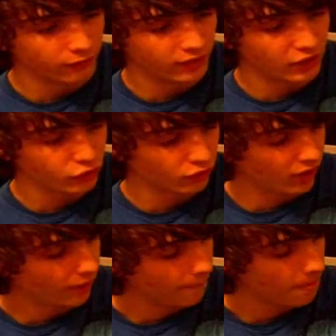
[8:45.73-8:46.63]

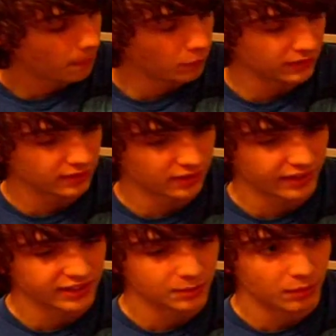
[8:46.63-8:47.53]
yesterday with this
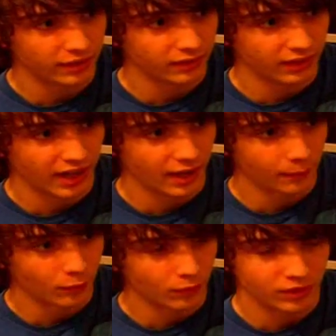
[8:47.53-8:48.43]
lens, but the
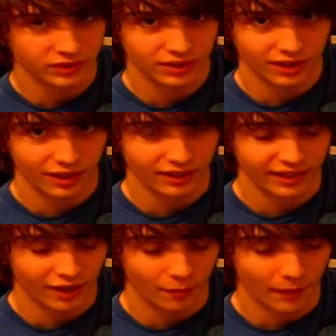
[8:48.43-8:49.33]
camera was
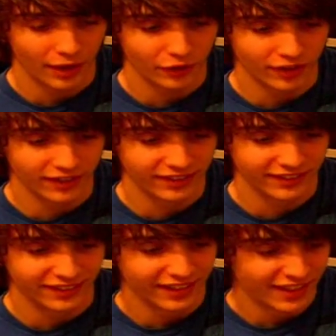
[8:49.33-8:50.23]
dead on battery.
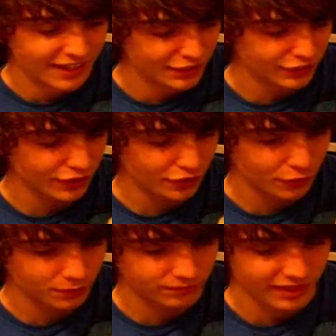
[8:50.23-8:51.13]

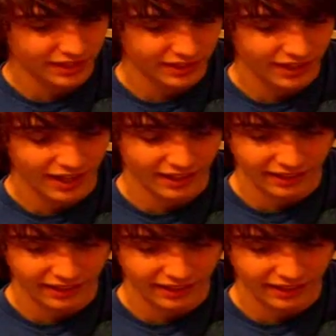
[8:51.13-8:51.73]
So, yeah,